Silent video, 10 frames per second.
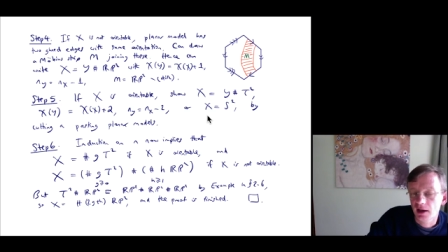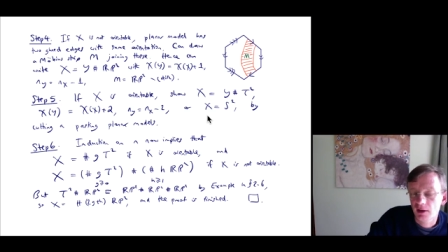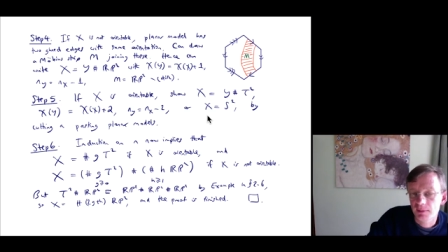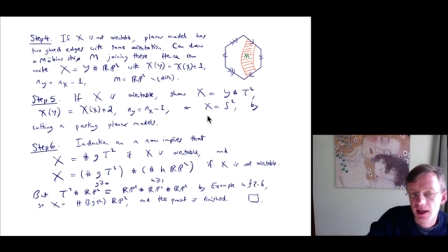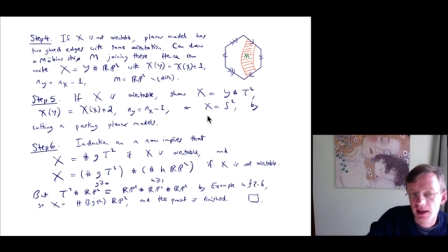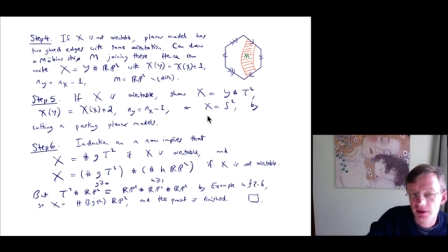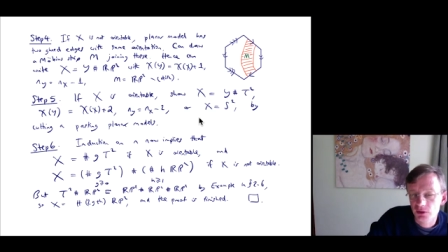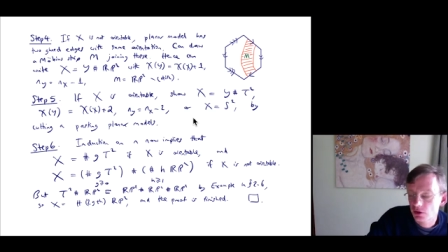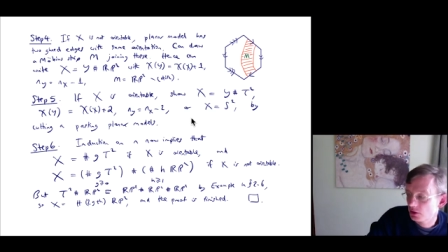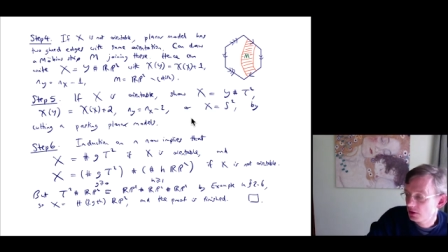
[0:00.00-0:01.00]
Um, and
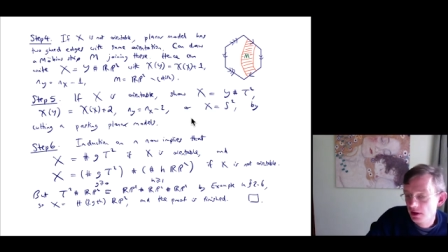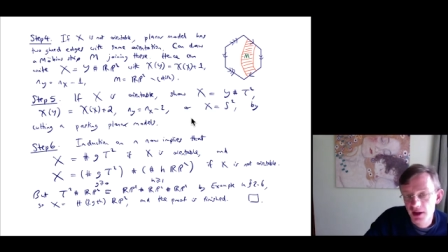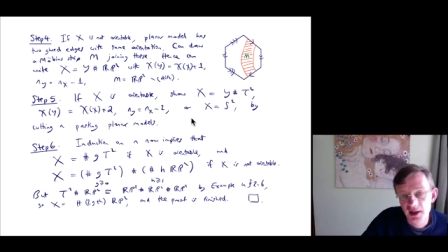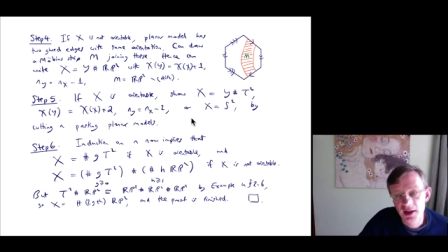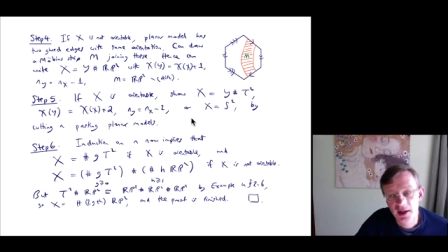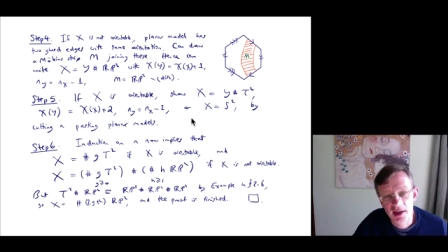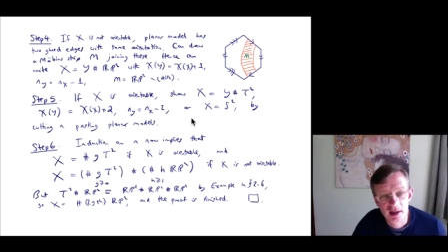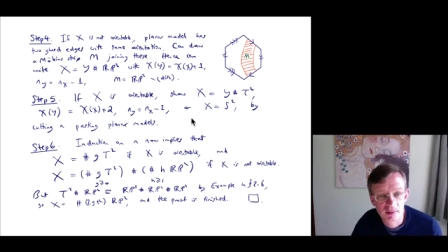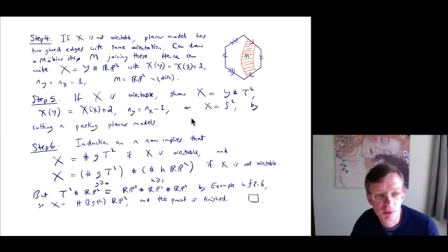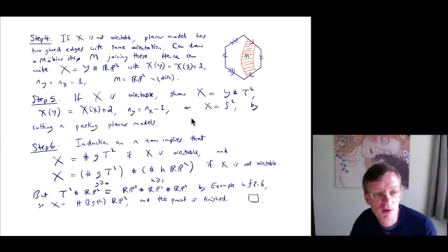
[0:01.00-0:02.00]
you can
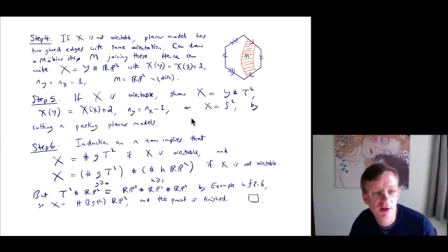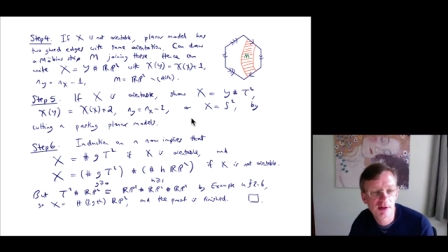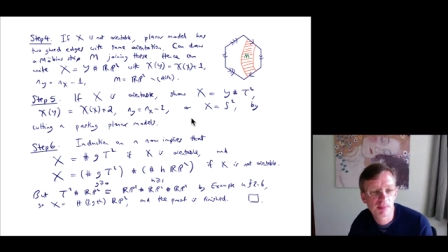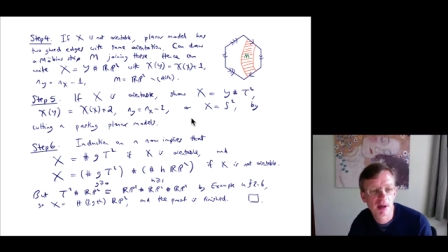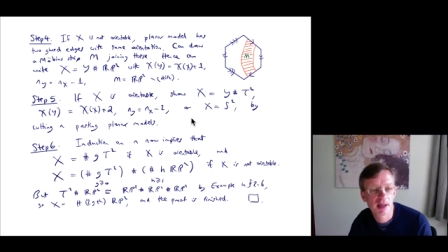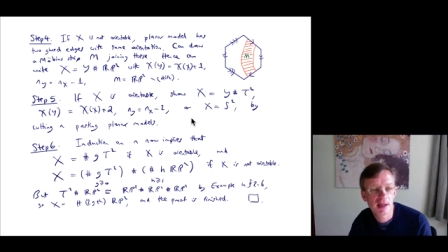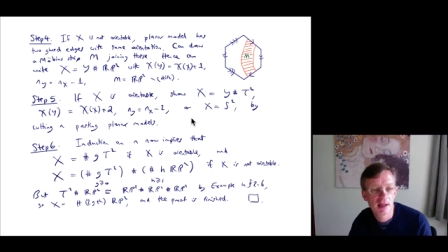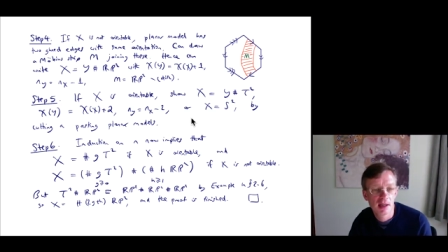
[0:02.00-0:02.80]
uh, prove this by